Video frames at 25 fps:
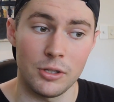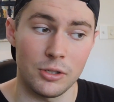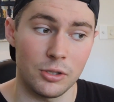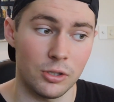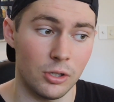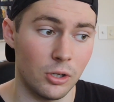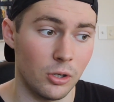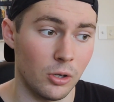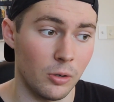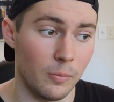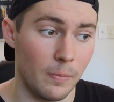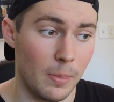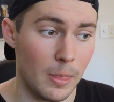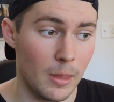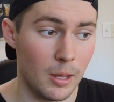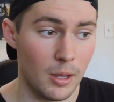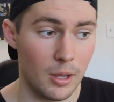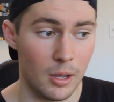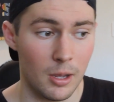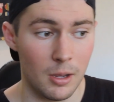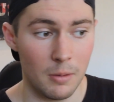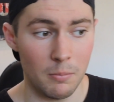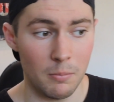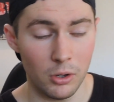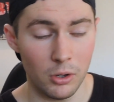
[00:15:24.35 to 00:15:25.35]
So
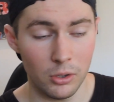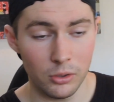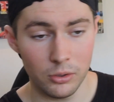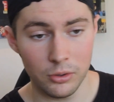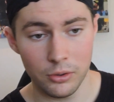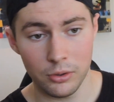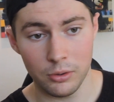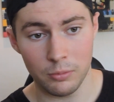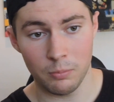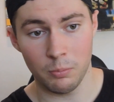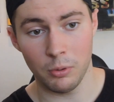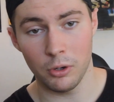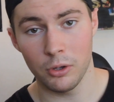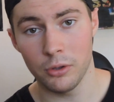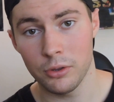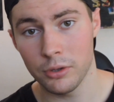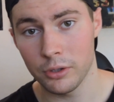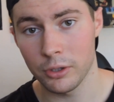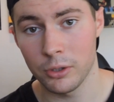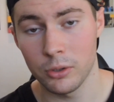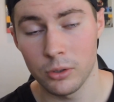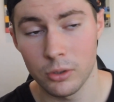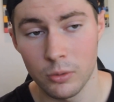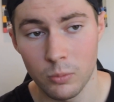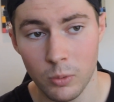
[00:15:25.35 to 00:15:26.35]
both are
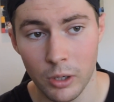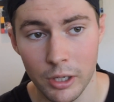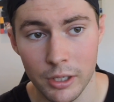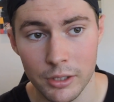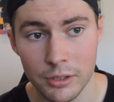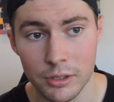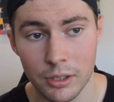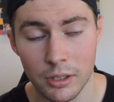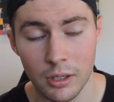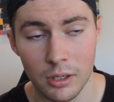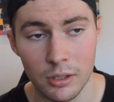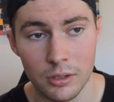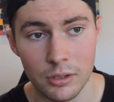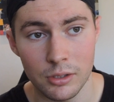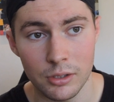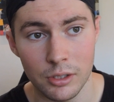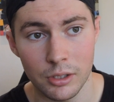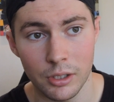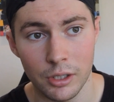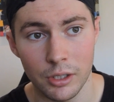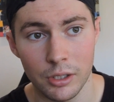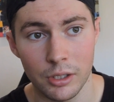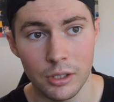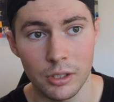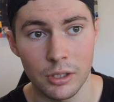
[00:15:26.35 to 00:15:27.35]
good ways to get
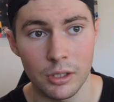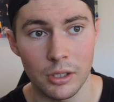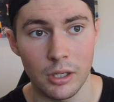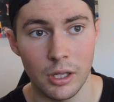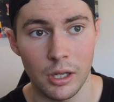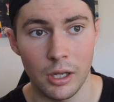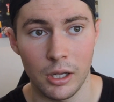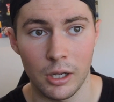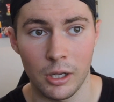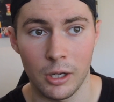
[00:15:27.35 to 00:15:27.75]
started,